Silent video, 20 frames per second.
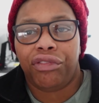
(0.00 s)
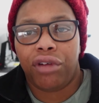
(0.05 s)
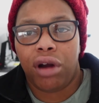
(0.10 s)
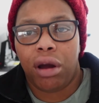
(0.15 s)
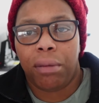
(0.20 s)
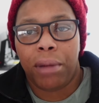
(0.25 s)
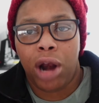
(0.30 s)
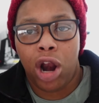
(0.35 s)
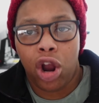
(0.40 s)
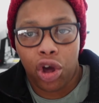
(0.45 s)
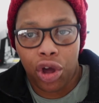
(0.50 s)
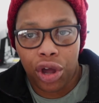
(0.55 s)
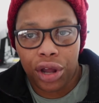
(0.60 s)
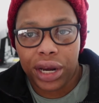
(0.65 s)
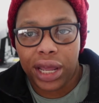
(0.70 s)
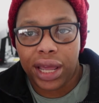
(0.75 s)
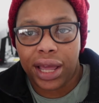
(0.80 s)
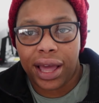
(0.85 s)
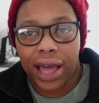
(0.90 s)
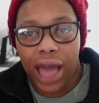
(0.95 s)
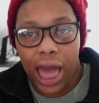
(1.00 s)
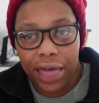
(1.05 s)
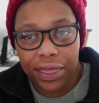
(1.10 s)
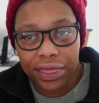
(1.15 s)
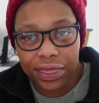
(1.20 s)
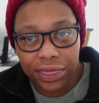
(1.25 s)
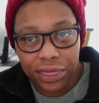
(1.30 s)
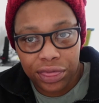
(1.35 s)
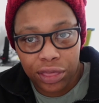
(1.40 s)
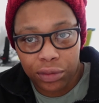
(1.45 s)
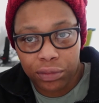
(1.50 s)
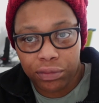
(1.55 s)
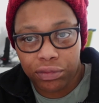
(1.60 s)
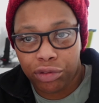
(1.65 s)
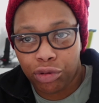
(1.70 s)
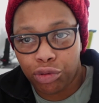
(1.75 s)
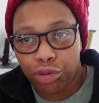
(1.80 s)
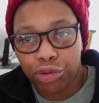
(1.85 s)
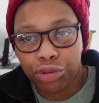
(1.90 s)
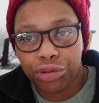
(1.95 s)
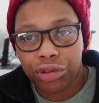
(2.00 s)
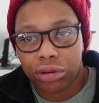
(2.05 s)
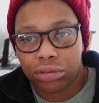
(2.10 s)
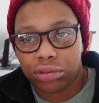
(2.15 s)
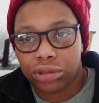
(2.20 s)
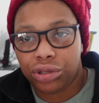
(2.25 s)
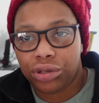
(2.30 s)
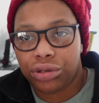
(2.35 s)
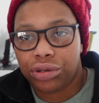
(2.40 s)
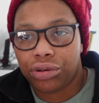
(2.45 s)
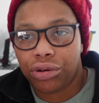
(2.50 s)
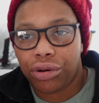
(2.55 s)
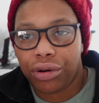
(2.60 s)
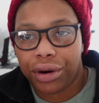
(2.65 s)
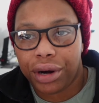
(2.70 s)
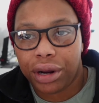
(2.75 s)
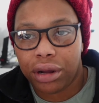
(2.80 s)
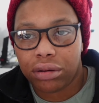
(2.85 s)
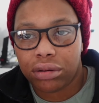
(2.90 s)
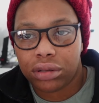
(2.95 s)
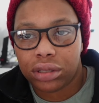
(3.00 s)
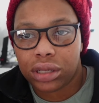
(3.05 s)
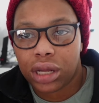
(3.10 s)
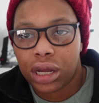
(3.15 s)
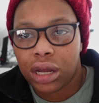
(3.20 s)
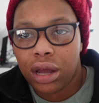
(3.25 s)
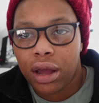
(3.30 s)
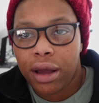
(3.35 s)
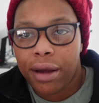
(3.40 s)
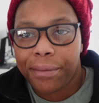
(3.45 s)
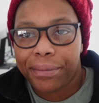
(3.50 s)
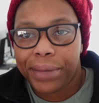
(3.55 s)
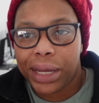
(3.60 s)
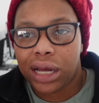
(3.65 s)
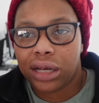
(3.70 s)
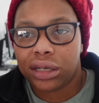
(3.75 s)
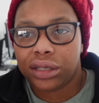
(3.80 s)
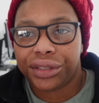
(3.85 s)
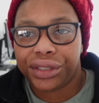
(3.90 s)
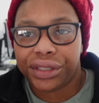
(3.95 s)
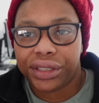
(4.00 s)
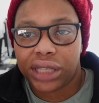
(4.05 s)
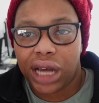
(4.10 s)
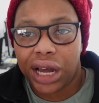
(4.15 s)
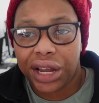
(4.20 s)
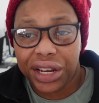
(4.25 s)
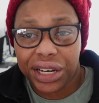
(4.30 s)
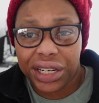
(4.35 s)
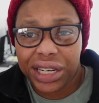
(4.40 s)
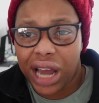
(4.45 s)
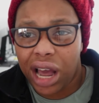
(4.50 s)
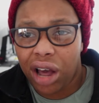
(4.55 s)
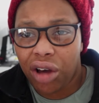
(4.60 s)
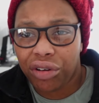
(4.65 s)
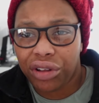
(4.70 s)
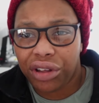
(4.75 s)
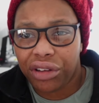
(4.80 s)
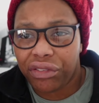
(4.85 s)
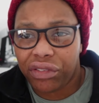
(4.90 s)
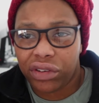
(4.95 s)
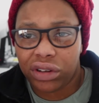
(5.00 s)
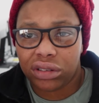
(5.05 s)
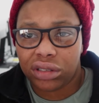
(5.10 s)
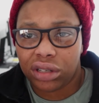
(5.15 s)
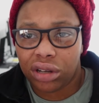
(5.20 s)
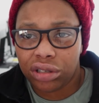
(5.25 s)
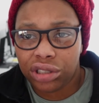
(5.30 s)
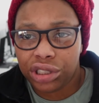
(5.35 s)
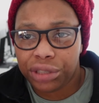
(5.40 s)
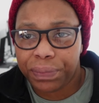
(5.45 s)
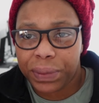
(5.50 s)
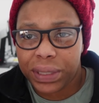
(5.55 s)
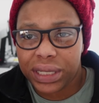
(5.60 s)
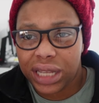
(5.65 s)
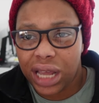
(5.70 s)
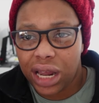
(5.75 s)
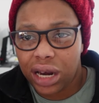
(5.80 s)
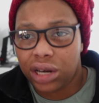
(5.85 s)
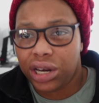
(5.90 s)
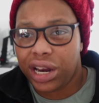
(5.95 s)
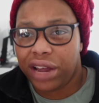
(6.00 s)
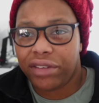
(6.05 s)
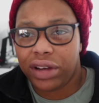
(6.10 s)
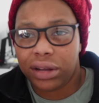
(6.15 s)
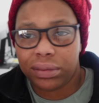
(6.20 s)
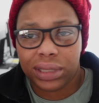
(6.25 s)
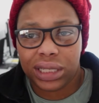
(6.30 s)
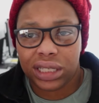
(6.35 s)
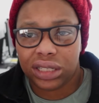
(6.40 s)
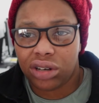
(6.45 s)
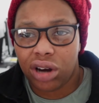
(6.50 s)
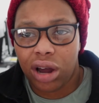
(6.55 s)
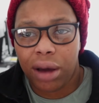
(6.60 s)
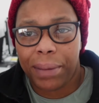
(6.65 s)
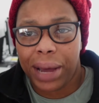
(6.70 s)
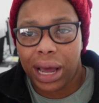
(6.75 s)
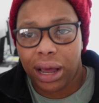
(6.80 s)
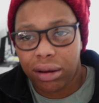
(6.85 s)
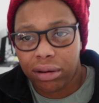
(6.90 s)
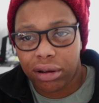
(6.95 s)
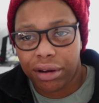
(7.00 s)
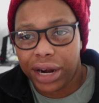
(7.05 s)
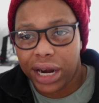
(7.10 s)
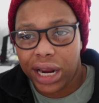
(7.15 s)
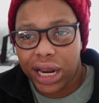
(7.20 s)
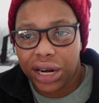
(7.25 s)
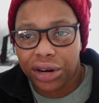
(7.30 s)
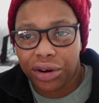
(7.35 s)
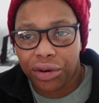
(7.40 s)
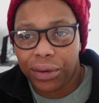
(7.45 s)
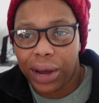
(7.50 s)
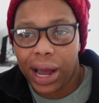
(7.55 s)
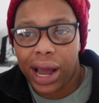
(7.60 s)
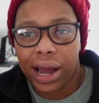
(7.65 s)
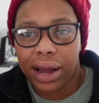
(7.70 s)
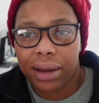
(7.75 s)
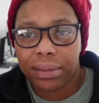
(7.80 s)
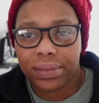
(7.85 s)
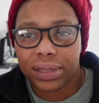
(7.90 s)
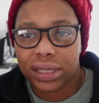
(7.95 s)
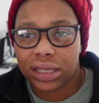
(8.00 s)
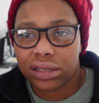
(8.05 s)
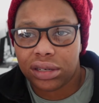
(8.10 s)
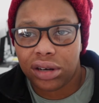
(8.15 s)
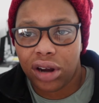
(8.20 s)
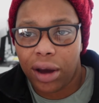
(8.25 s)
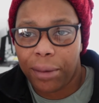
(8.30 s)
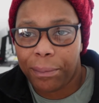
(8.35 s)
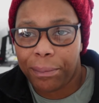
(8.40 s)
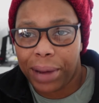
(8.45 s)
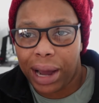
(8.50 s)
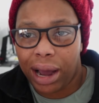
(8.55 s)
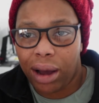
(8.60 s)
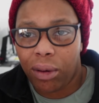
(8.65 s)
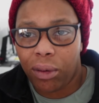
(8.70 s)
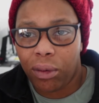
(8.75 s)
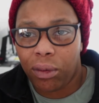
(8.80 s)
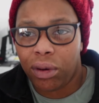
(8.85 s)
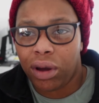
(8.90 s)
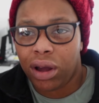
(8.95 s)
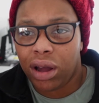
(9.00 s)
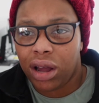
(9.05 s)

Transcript: from learning through those tutorials. Because I could tell you for 100%, DevOps is not about creating no apps. It's not about